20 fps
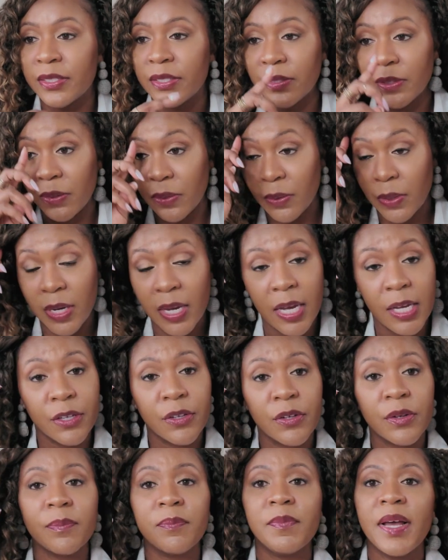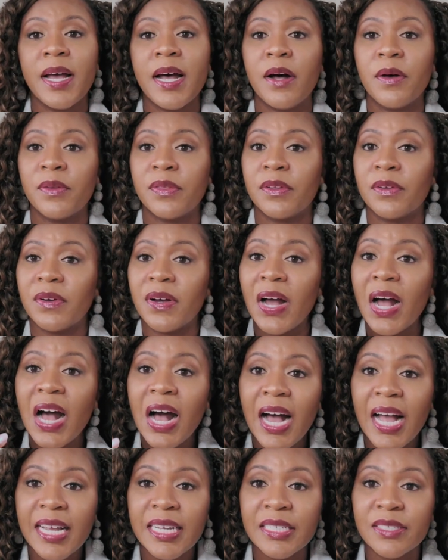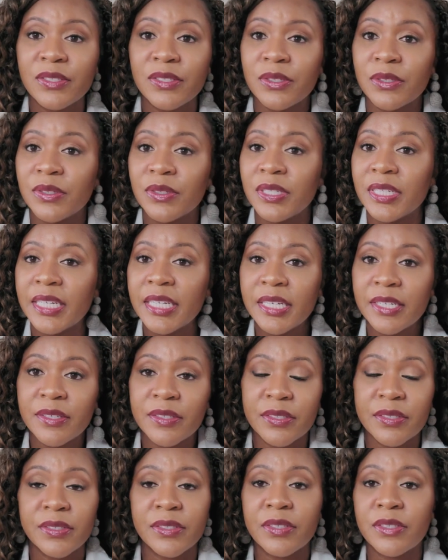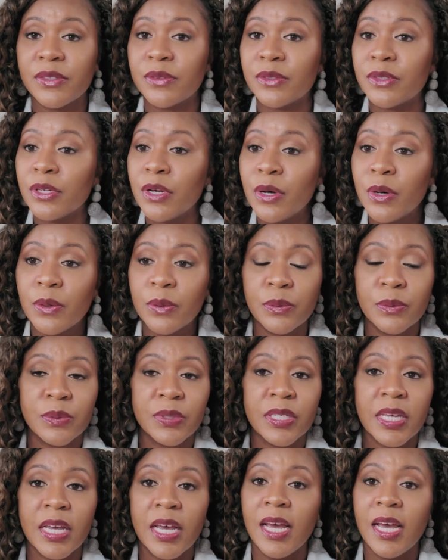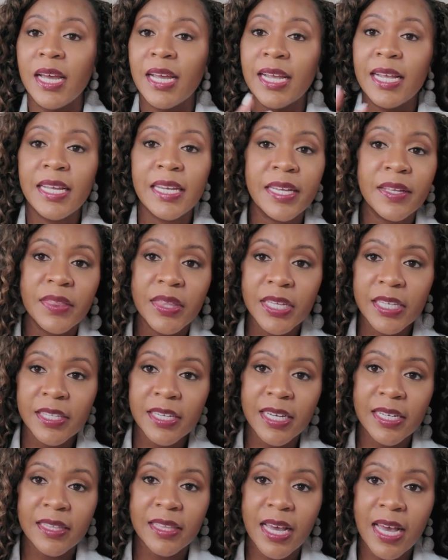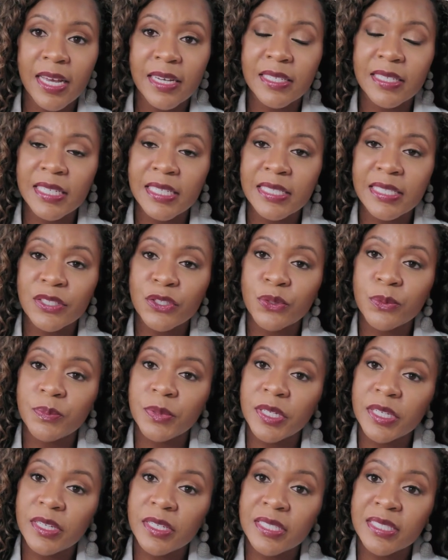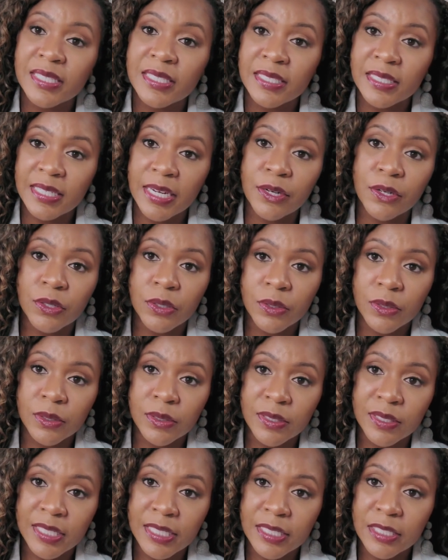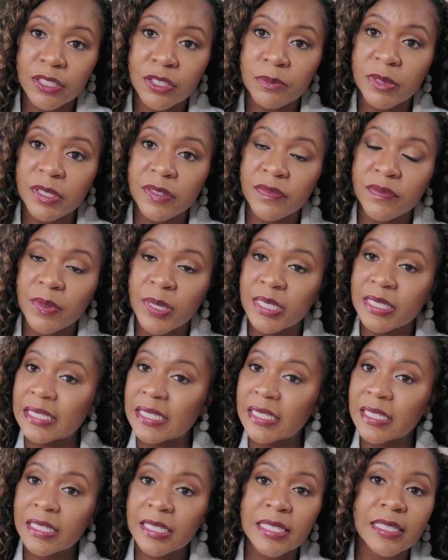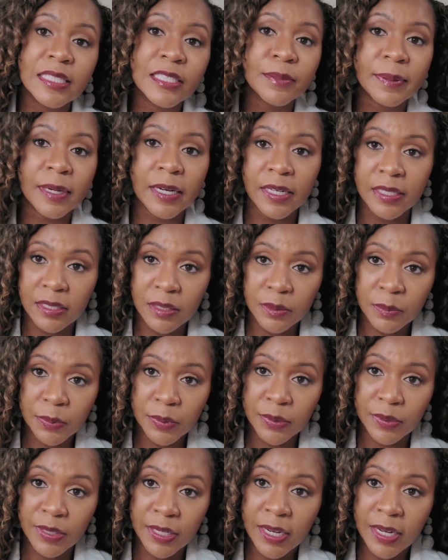So your mouth, your eyes, your ears, your nose, anything like that needs to be sterile, needs to be as clean as possible.